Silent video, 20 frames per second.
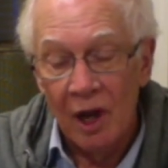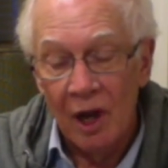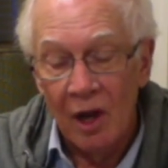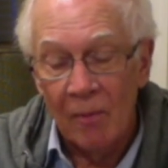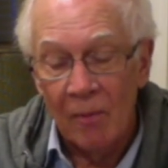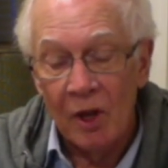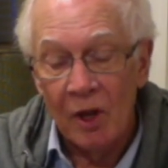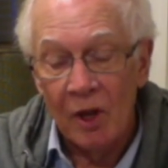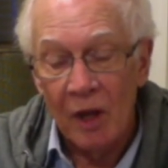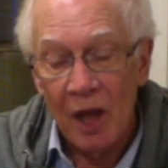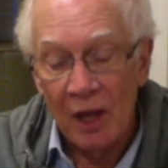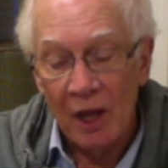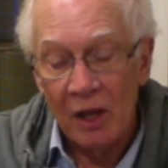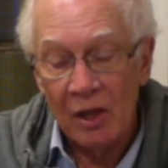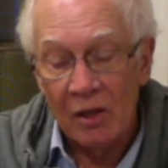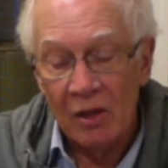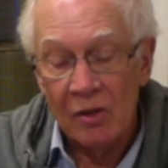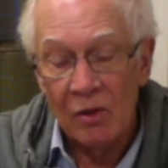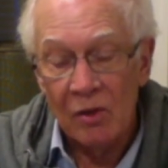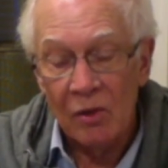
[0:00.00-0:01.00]
I'm
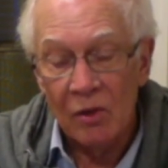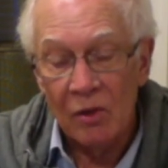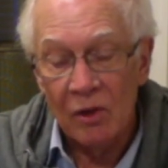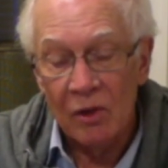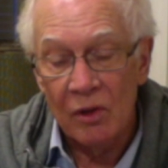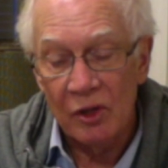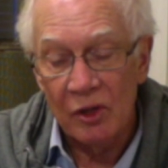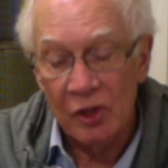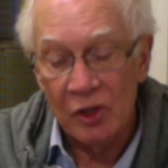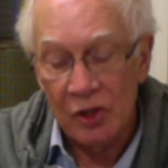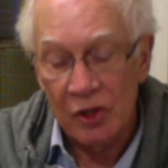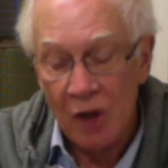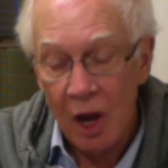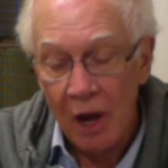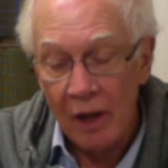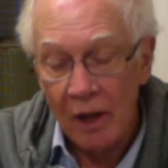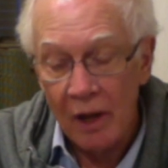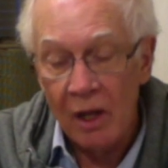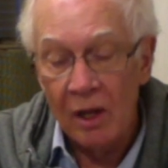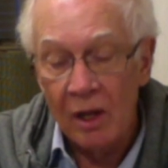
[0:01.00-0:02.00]
connected to the
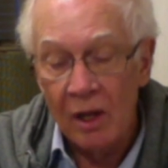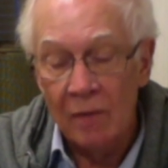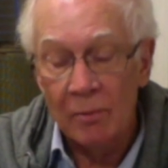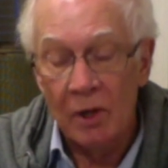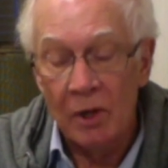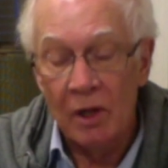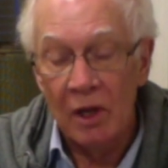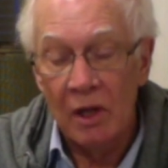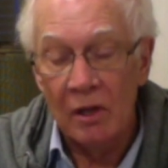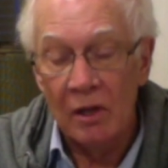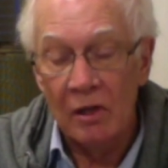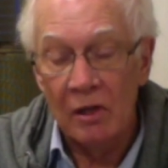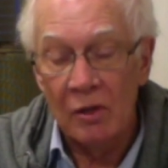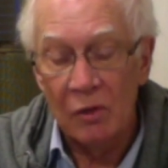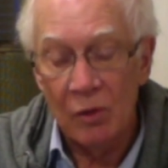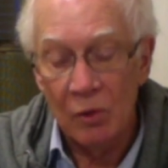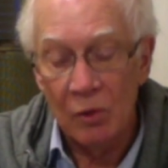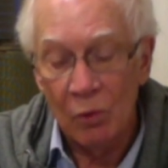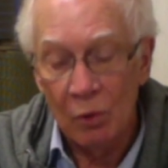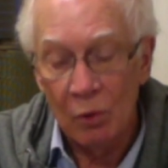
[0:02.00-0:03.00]
society. I'm connected
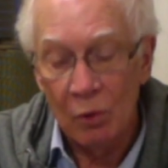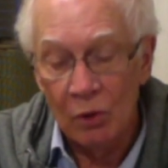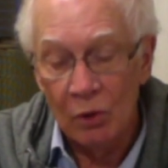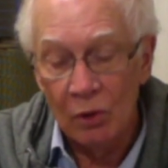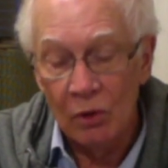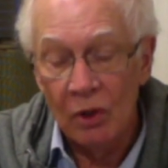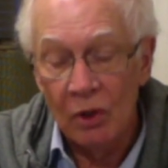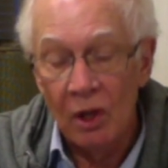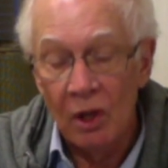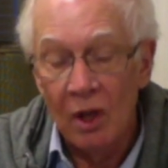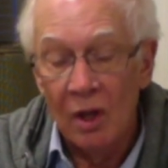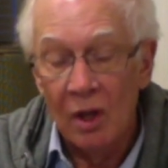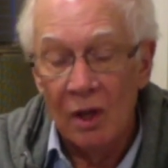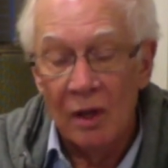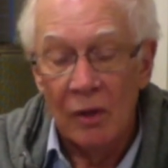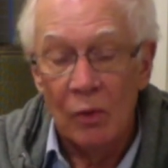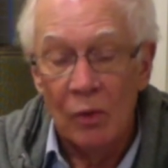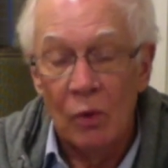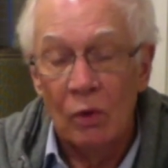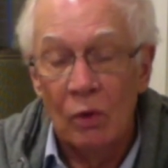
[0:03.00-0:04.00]
to the world.
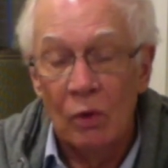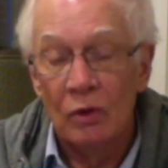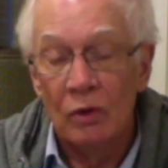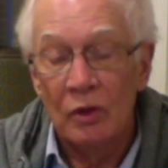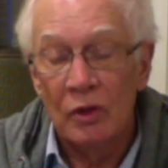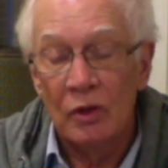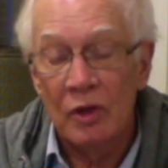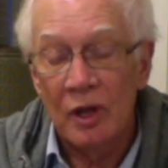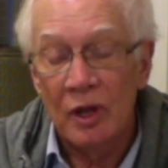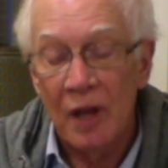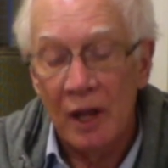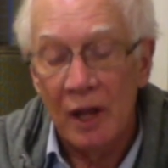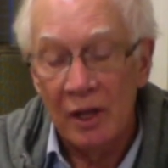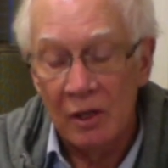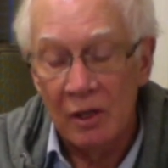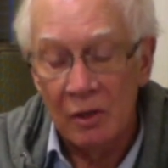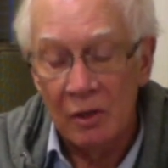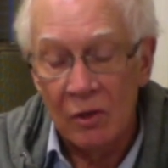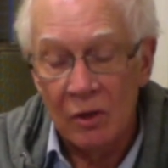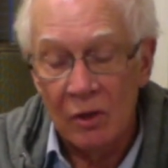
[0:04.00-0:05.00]
The world is
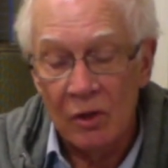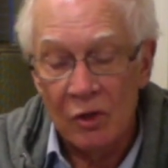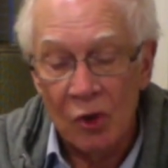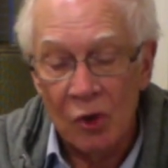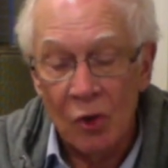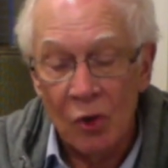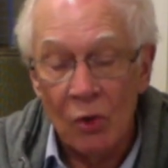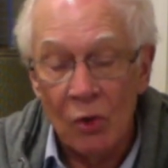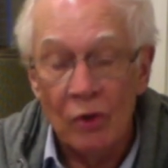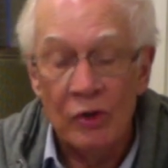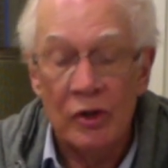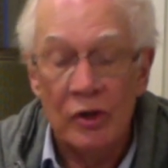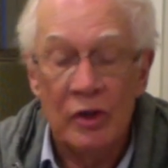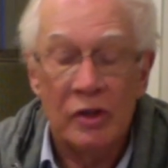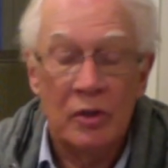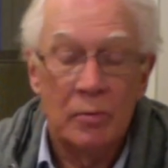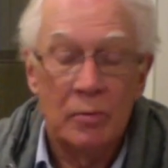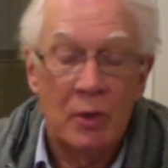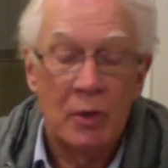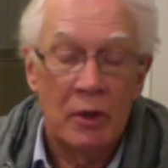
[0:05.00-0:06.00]
connected to the solar
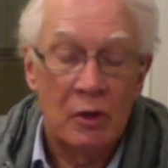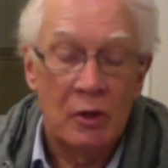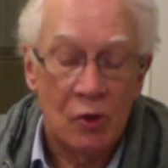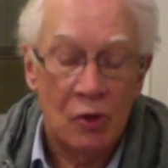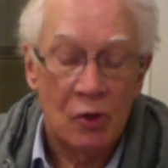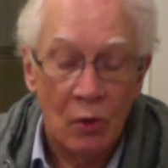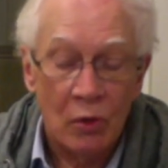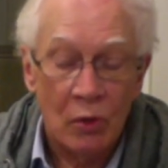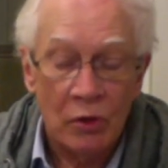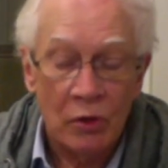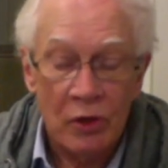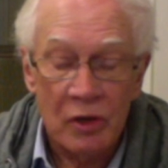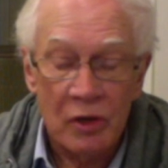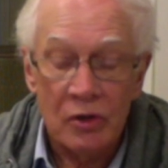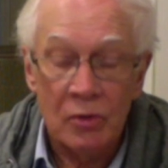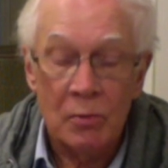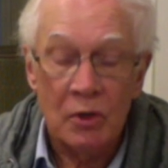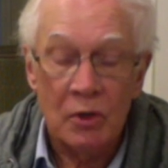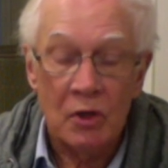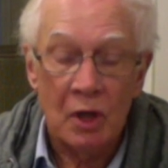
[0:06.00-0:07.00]
system, and the solar
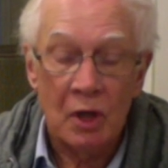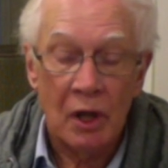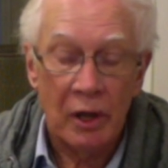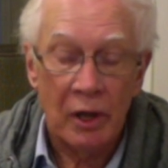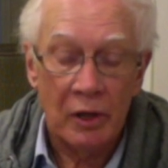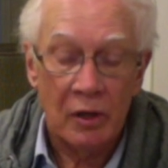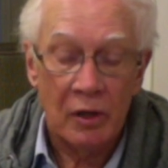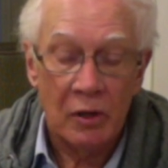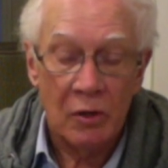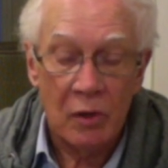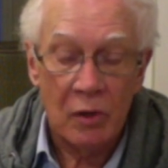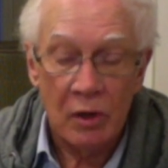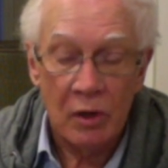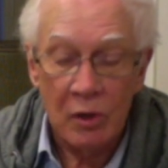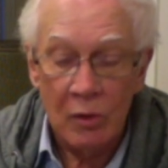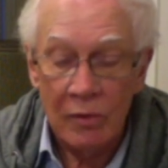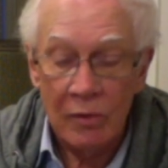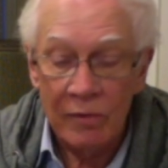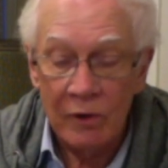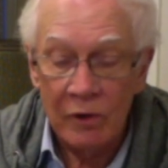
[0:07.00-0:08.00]
system is connected to
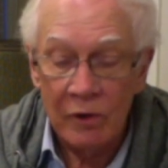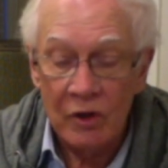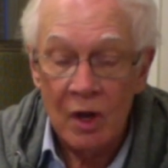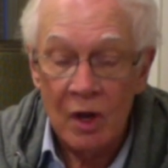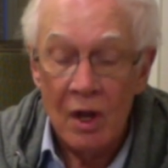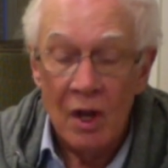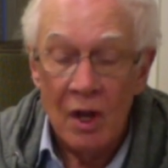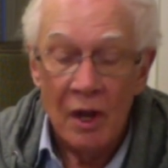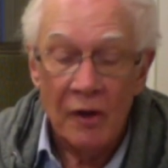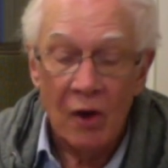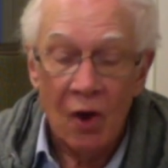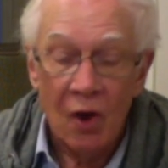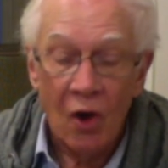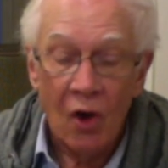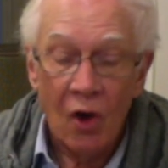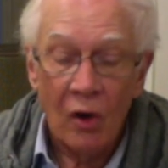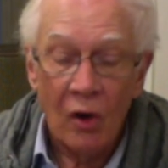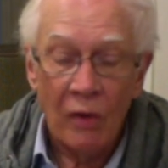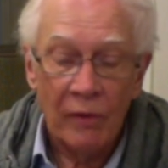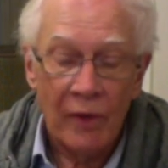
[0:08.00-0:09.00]
the universe. And
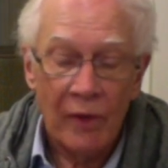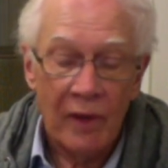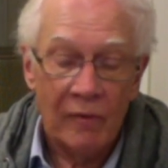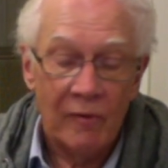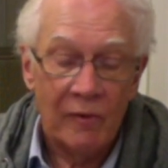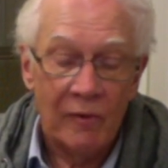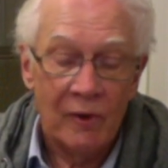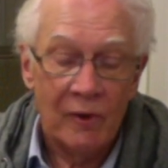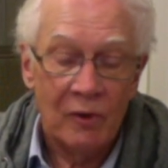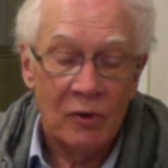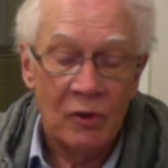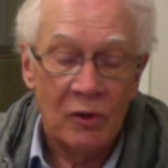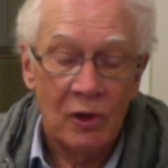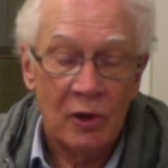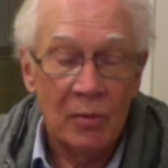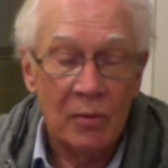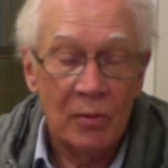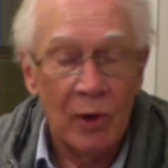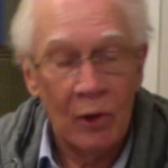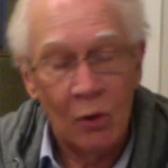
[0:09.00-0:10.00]
all of that feels
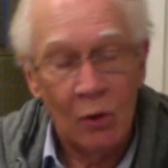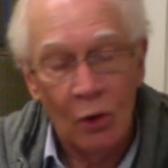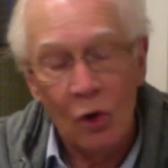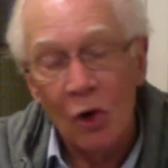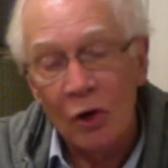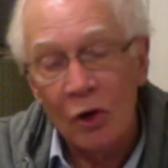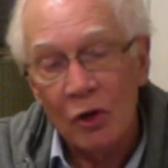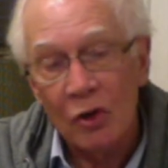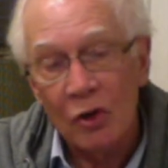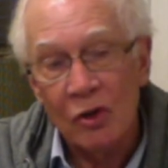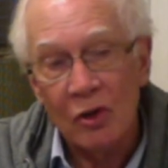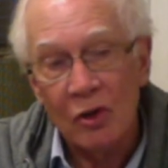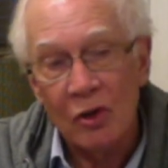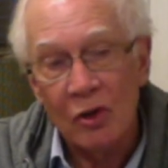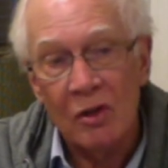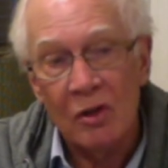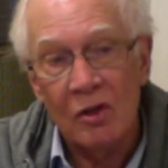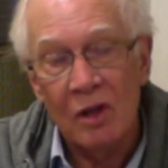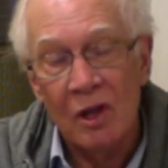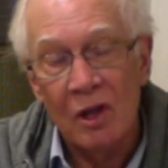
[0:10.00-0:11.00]
like my own
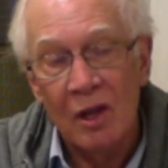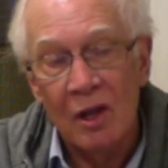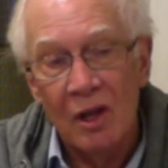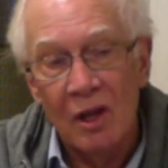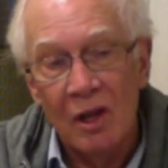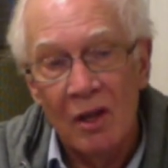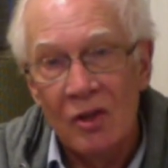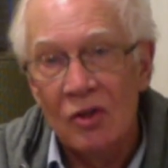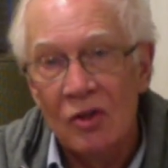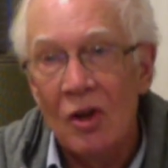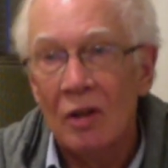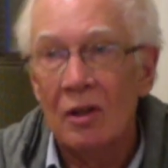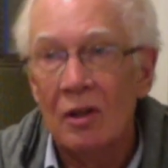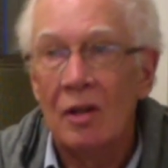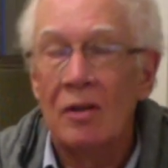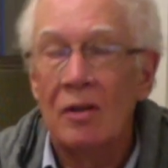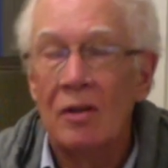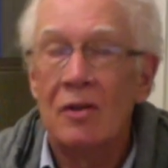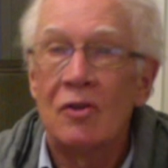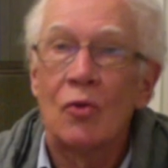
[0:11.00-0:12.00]
consciousness. It's
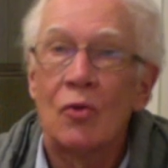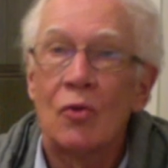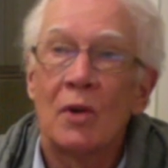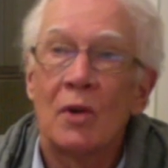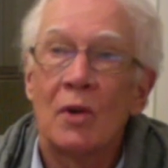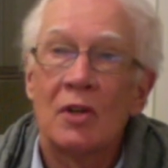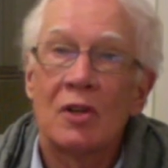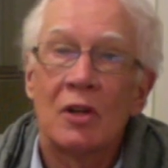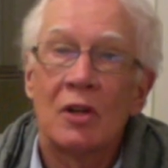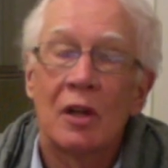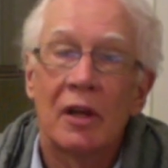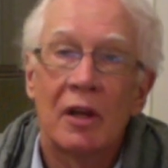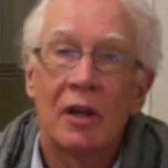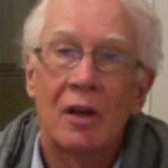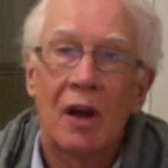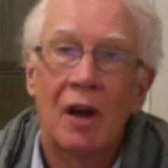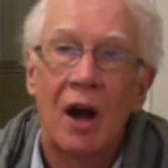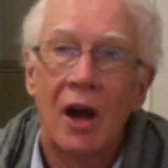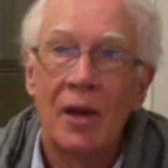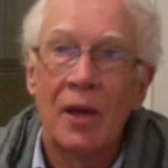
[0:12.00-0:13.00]
not so much like
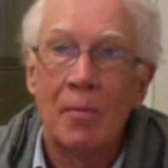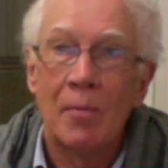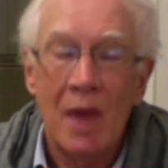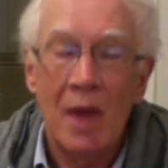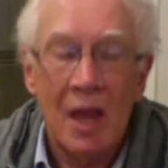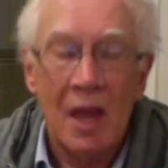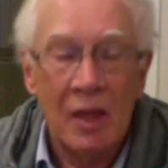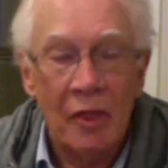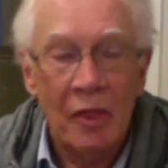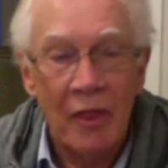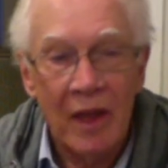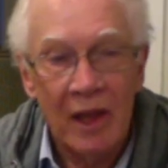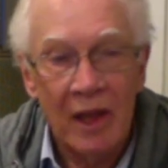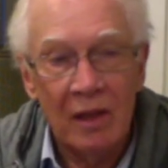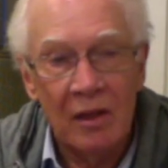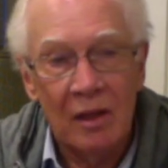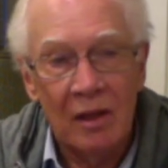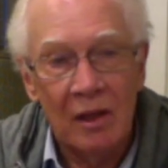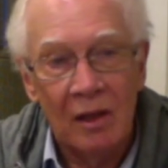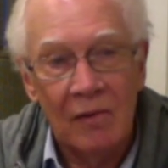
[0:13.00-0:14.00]
I'm in
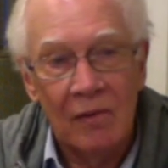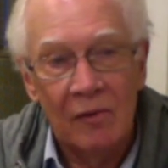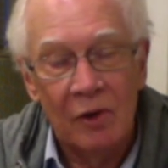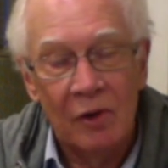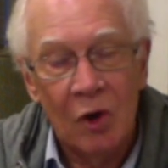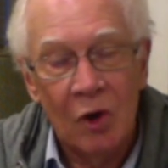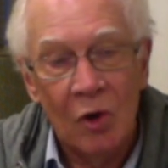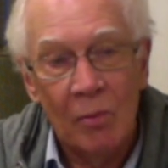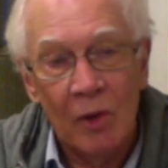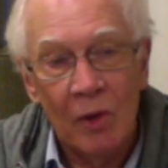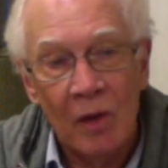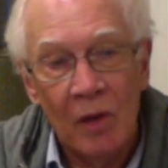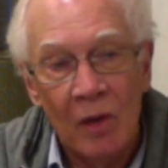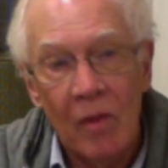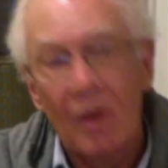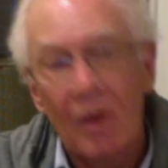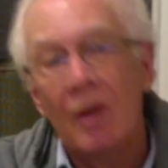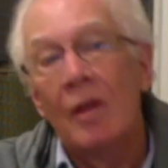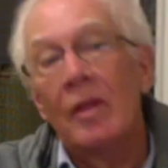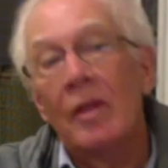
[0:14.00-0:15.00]
that
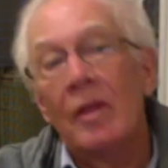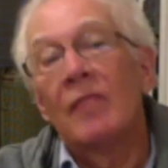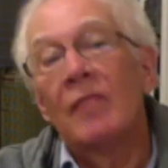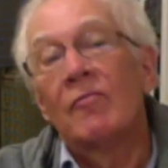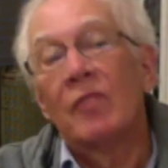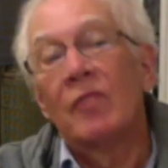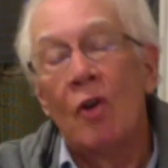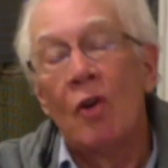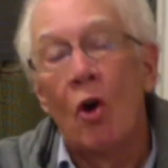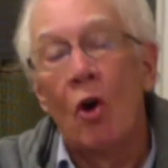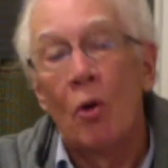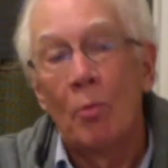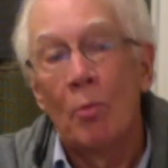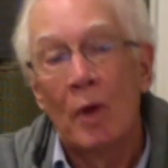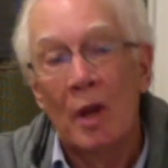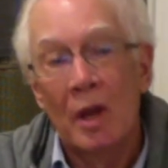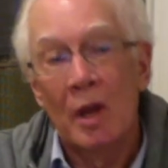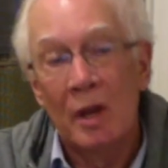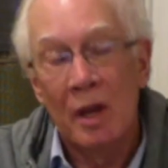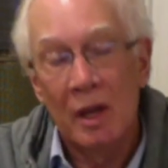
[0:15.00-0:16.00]
phenomenon. That
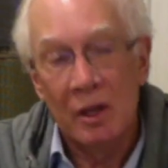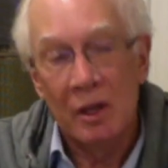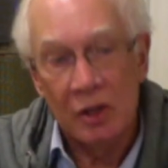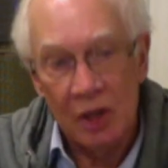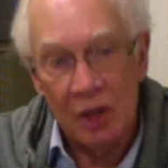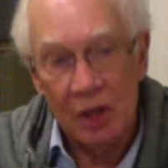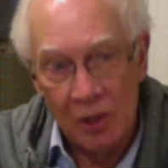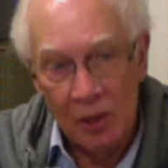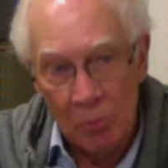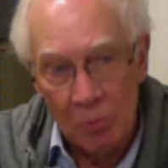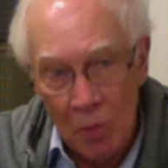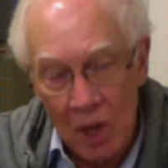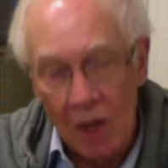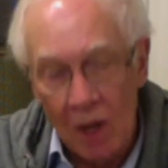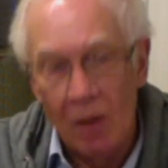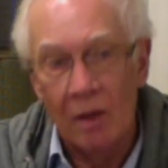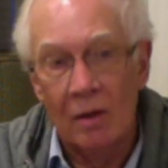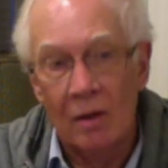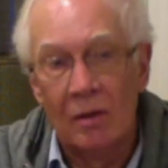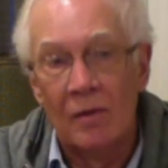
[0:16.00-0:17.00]
phenomenon is in me.